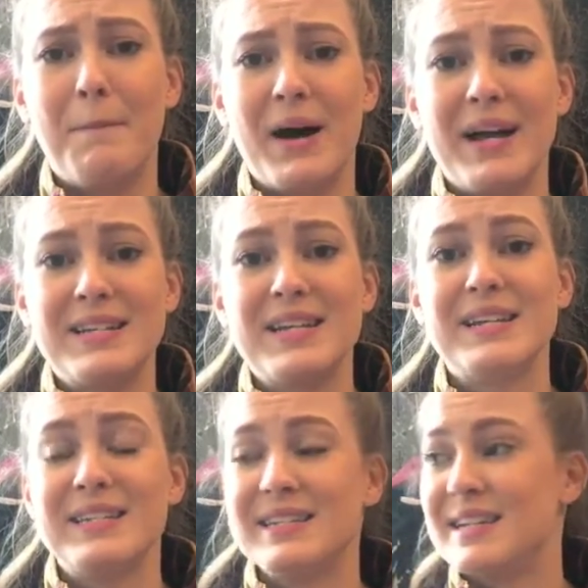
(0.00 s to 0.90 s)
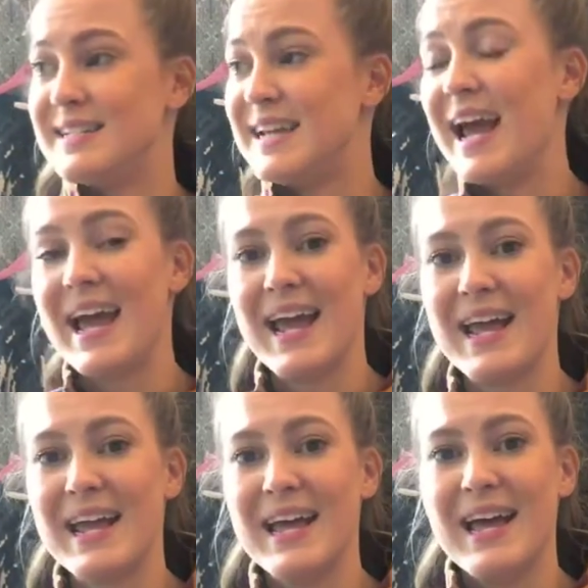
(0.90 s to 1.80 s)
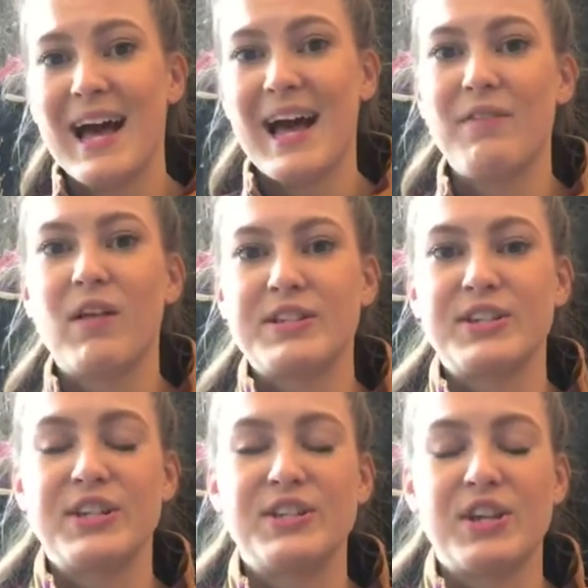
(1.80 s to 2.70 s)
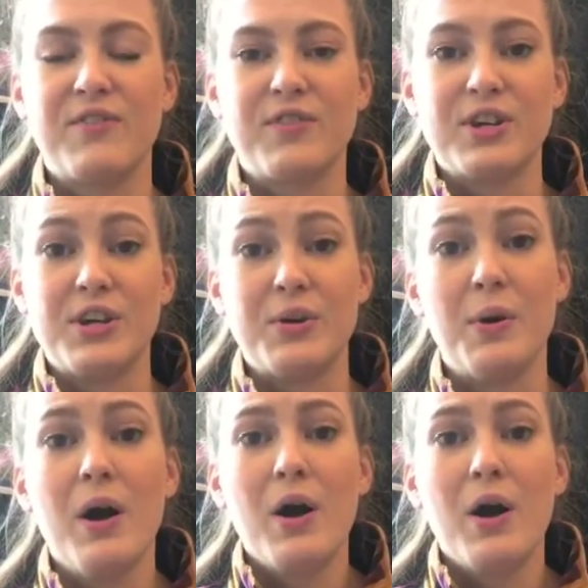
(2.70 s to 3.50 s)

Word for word: But today, I have lots of good stuff for you.